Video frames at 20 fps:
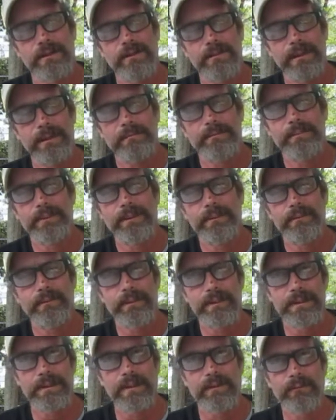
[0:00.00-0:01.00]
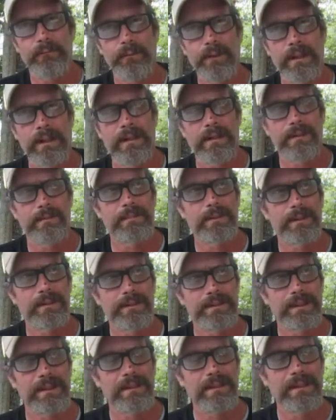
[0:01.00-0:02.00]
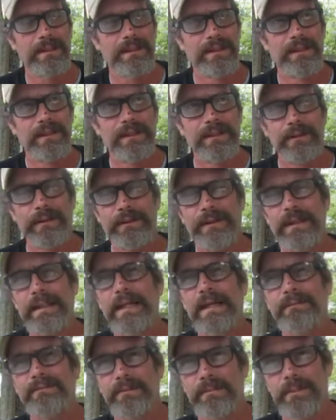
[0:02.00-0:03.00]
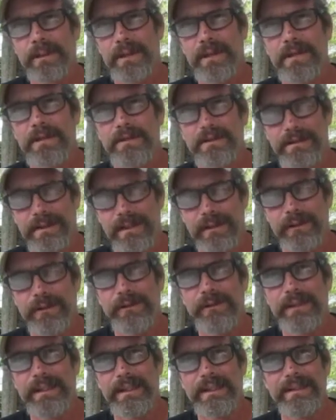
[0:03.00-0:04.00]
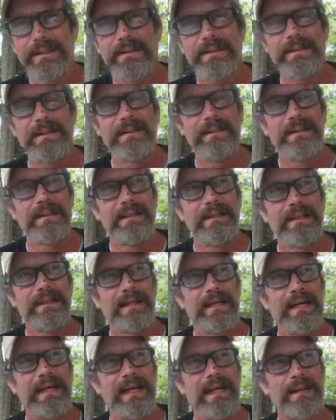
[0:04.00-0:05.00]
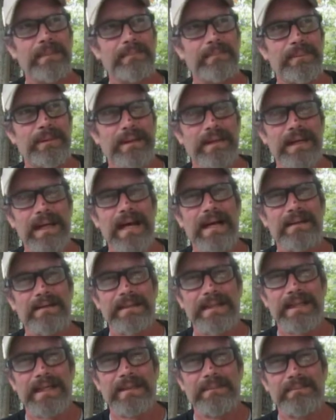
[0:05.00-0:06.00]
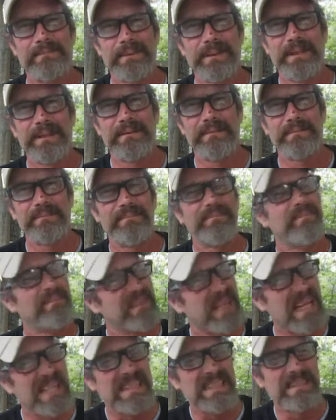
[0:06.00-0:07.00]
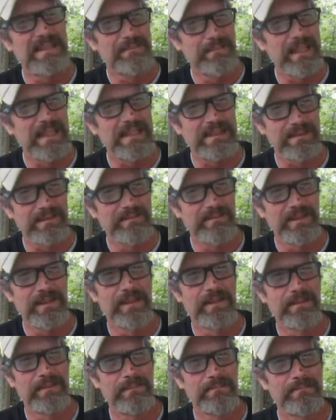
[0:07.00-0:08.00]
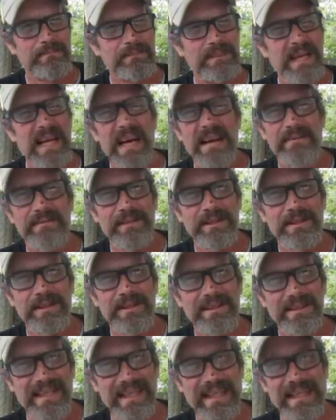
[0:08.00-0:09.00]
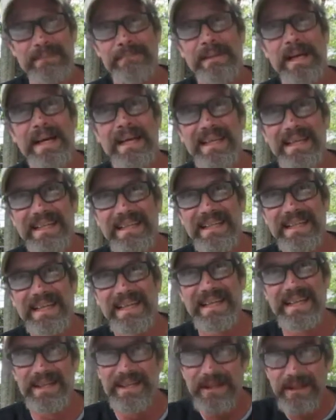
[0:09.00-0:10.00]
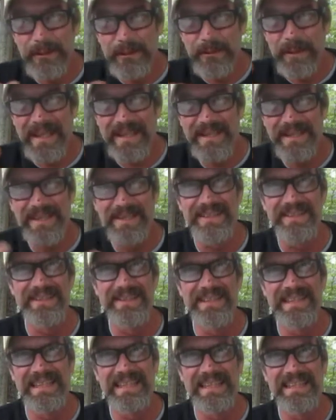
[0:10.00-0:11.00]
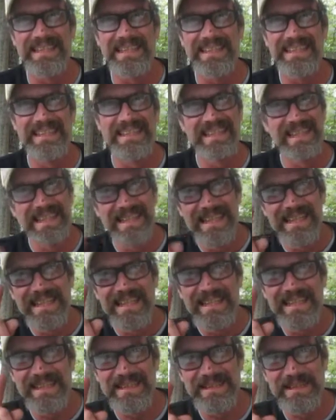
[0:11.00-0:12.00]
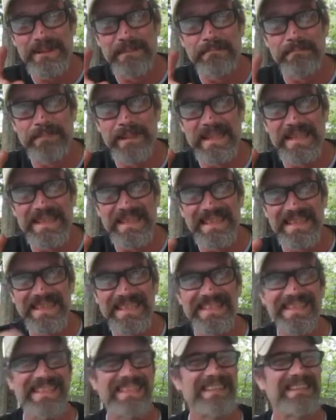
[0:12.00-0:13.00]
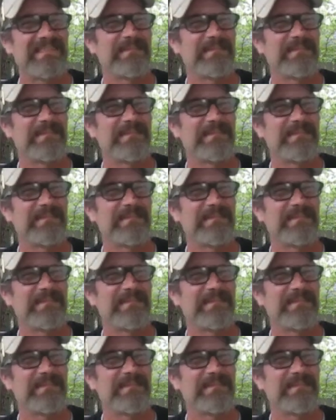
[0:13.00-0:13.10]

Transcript: been put with one other person who didn't have the balls to do it and put it out there. But that's the best film ever, and I'm not going to tell you who I talked to then, because you're bitches.